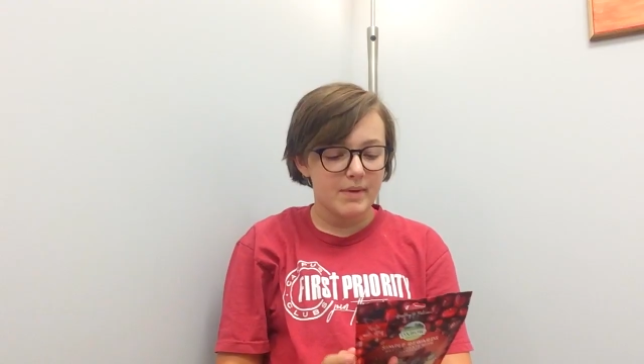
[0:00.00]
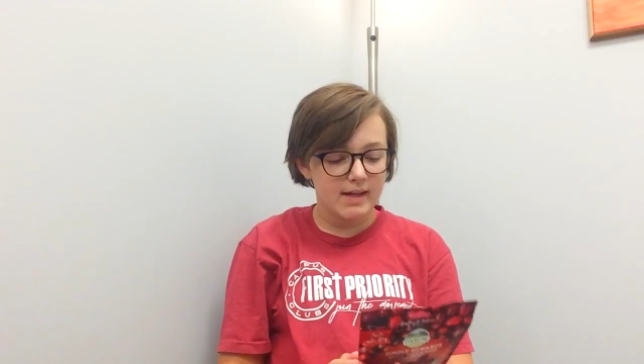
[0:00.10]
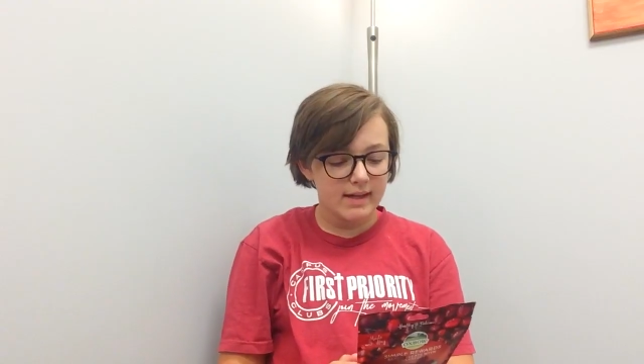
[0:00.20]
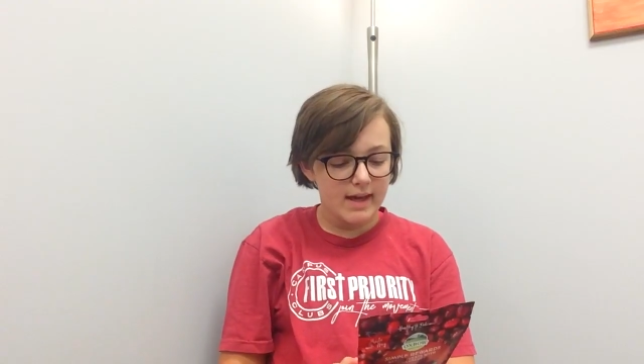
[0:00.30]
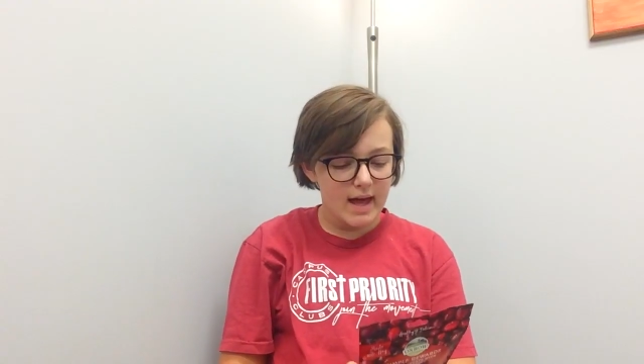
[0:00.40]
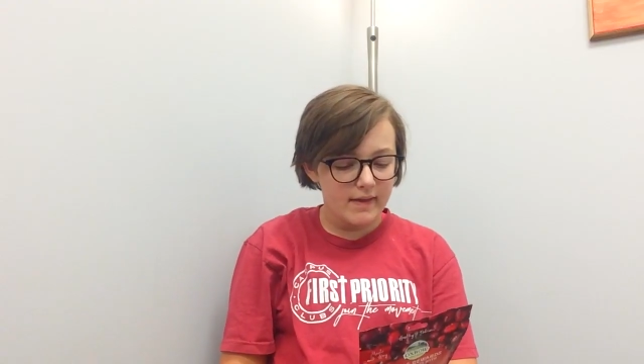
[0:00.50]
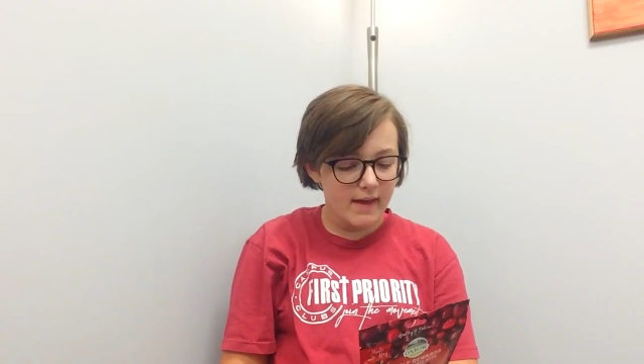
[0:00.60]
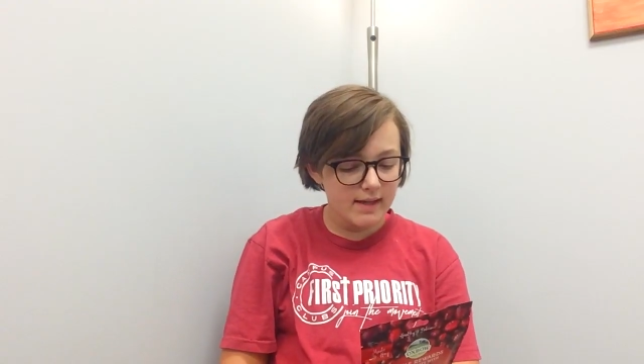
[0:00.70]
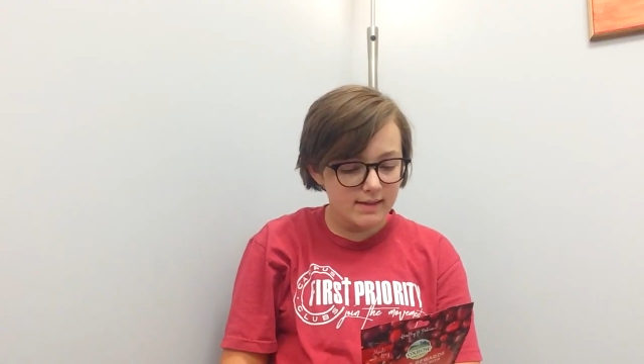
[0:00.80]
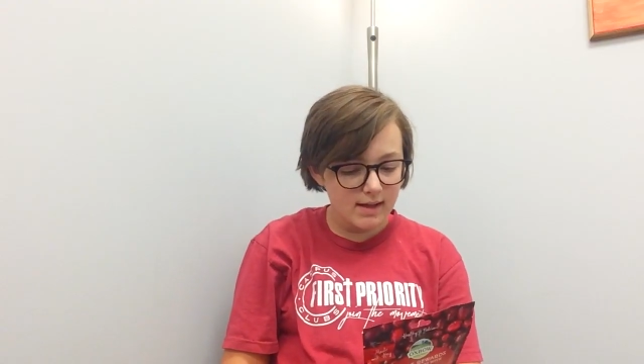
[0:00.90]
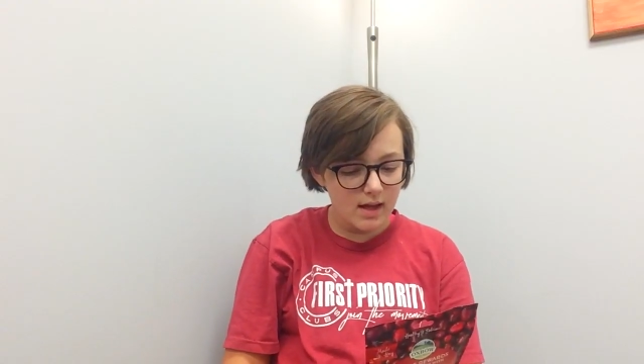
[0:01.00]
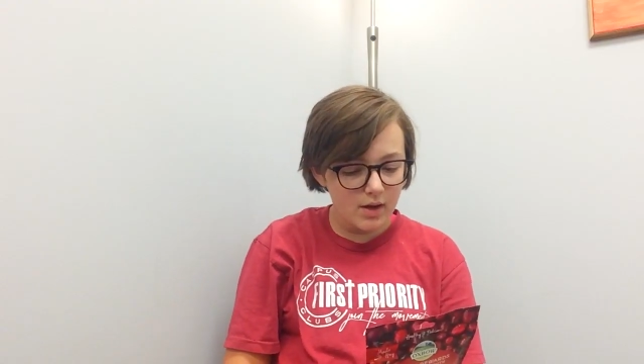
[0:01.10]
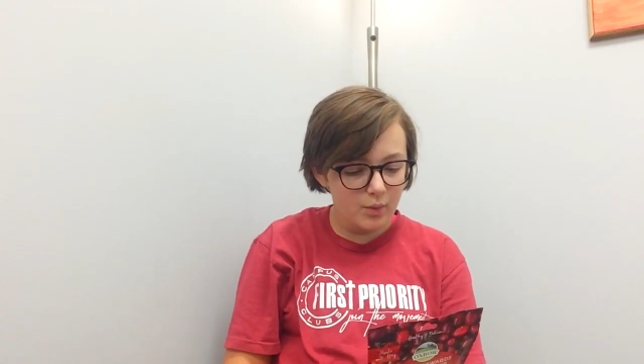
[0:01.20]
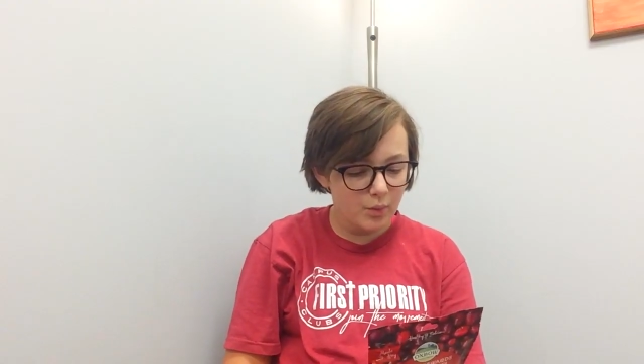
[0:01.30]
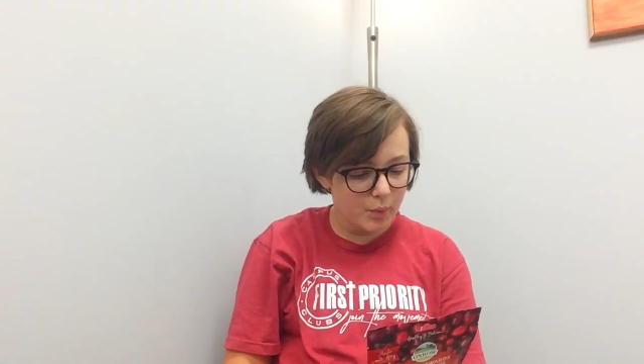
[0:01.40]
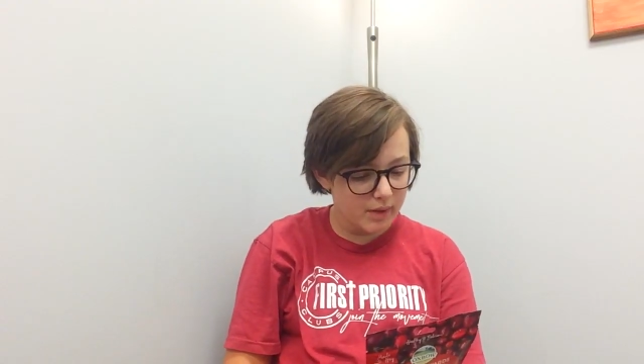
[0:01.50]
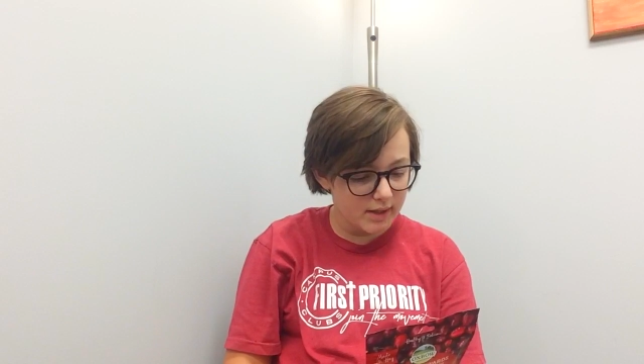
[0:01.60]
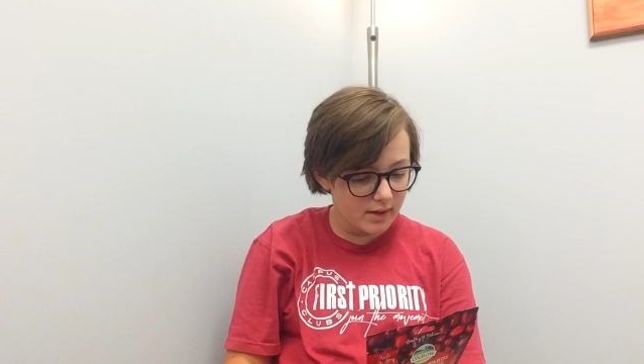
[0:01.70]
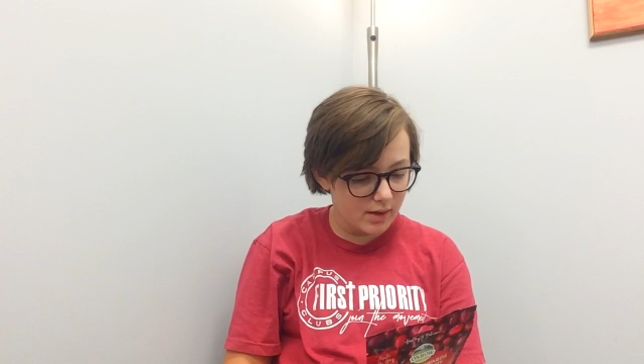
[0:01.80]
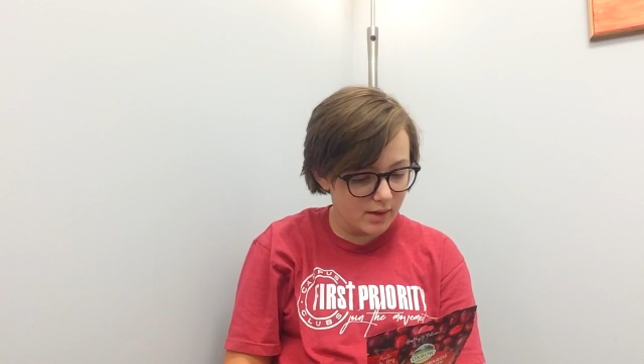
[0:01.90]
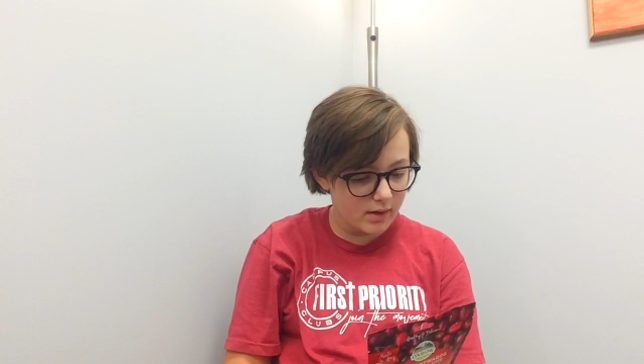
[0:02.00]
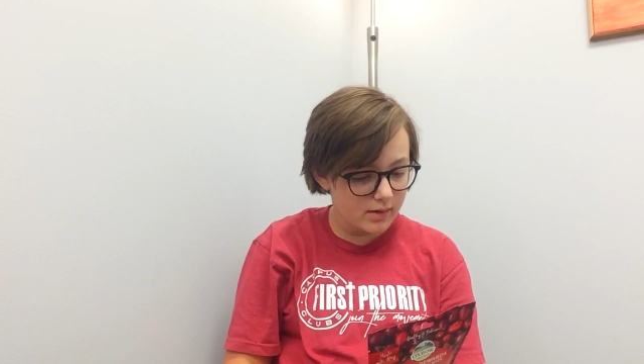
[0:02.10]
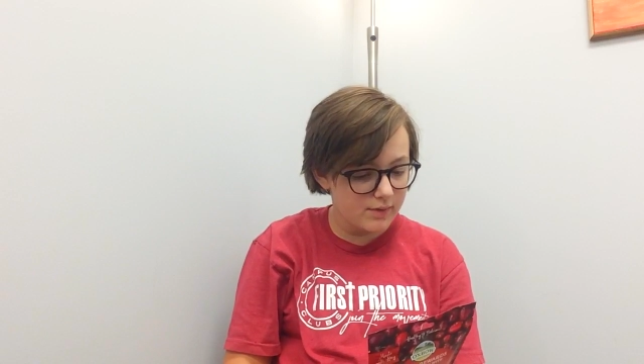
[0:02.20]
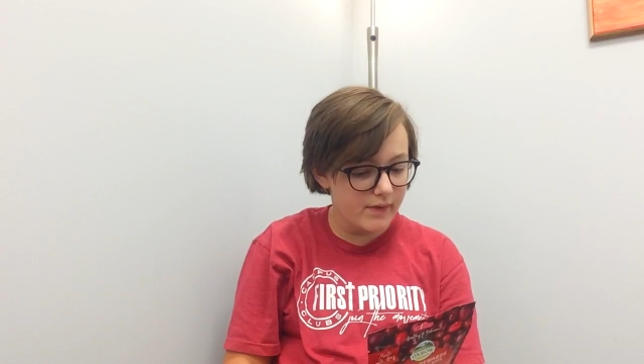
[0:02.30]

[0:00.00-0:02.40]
But yeah, that's kind of weird